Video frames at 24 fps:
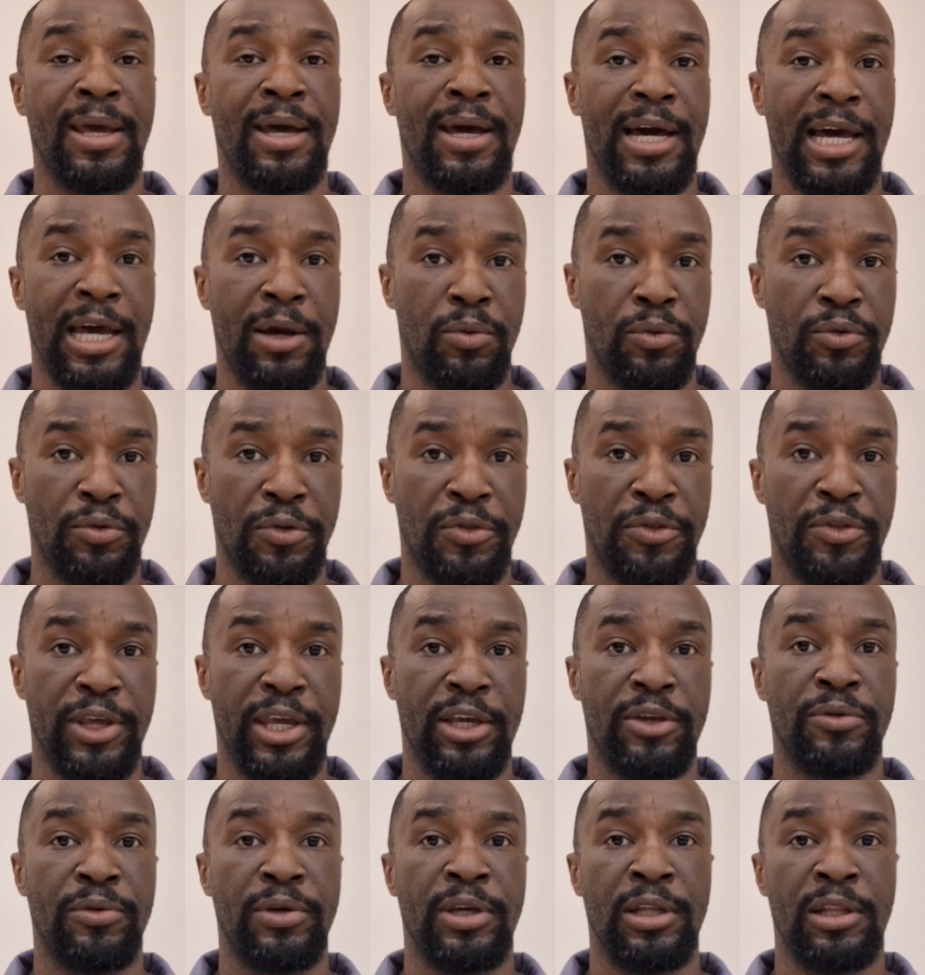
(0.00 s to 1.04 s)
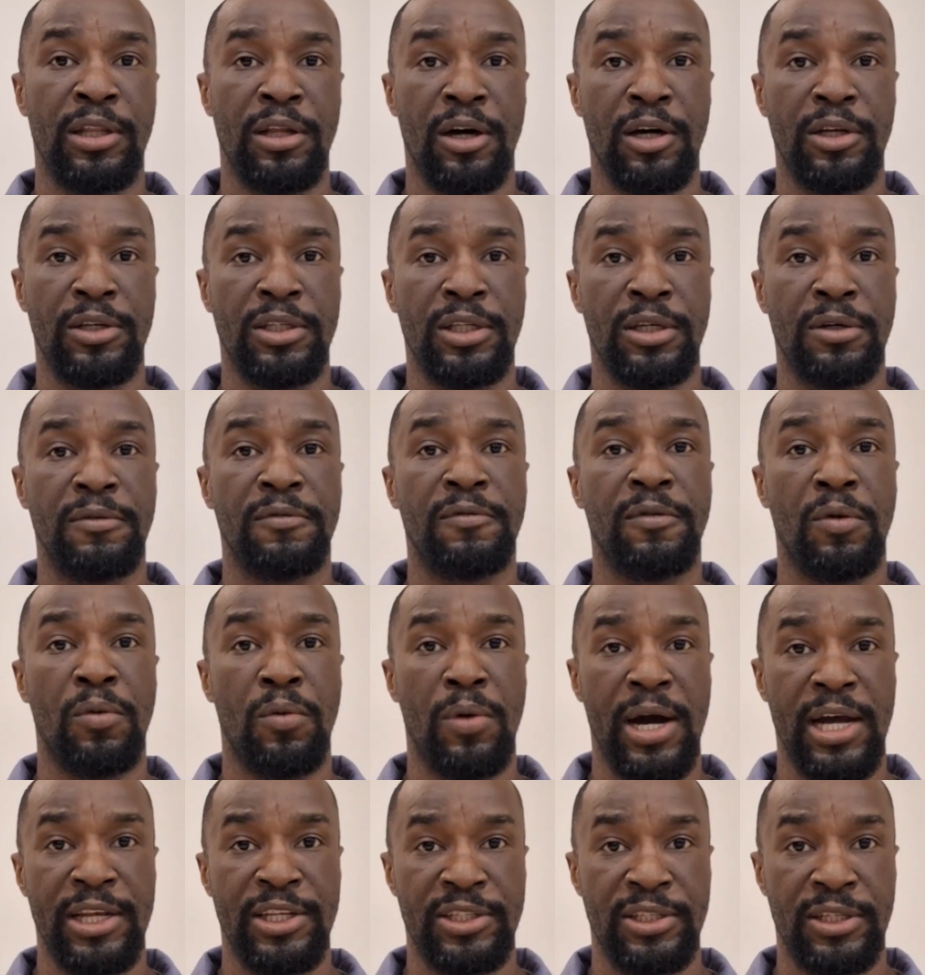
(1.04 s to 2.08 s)
I want to thank you a lot for
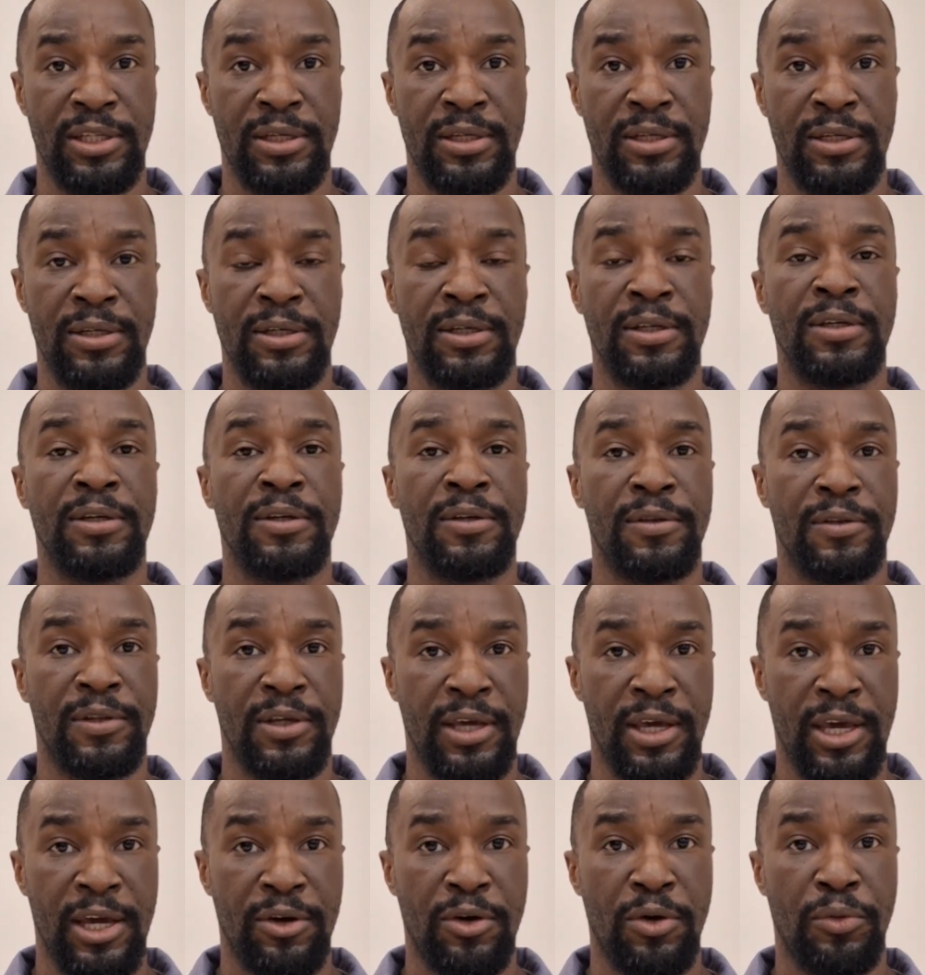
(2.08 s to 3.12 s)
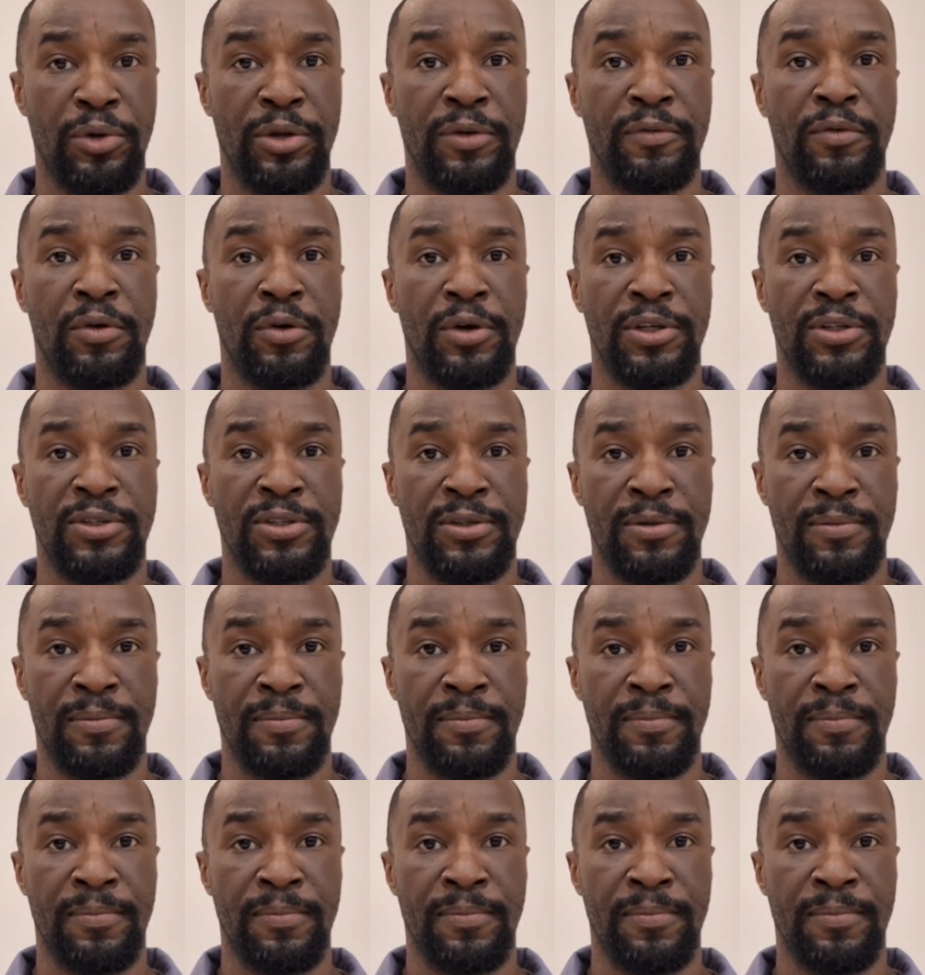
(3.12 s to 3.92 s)
watching the Echoing Voice.